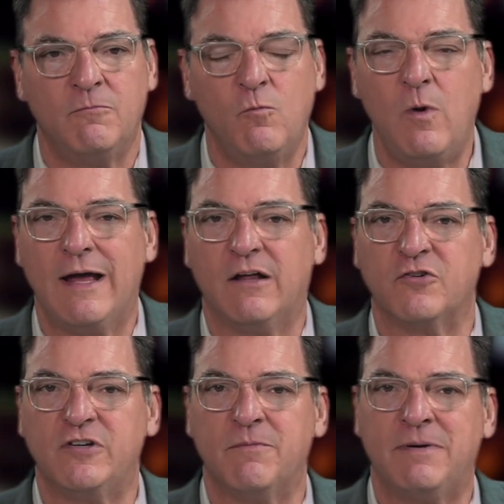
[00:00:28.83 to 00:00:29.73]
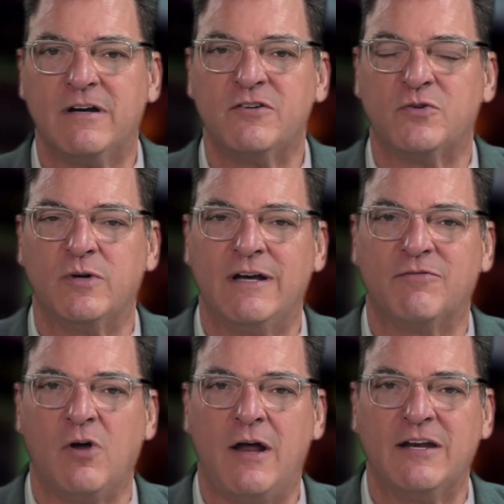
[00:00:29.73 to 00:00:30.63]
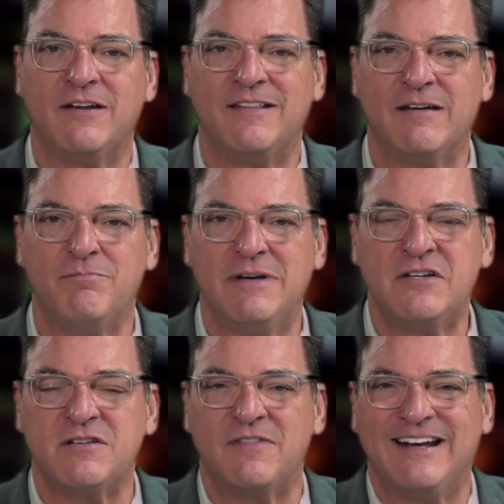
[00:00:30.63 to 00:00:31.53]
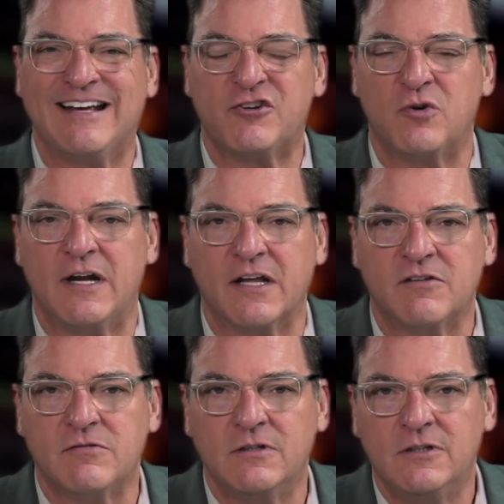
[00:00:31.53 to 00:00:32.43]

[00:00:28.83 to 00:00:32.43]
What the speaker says: Well, she appears to have gone into the abyss of the electronics.